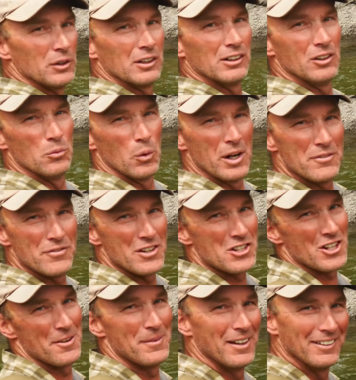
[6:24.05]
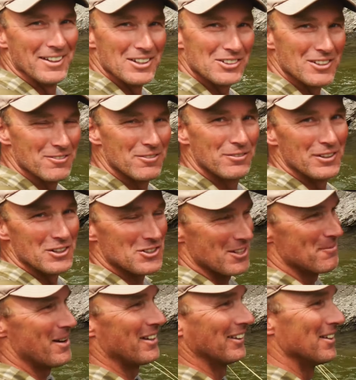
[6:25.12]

include whitefish on my list of fish that might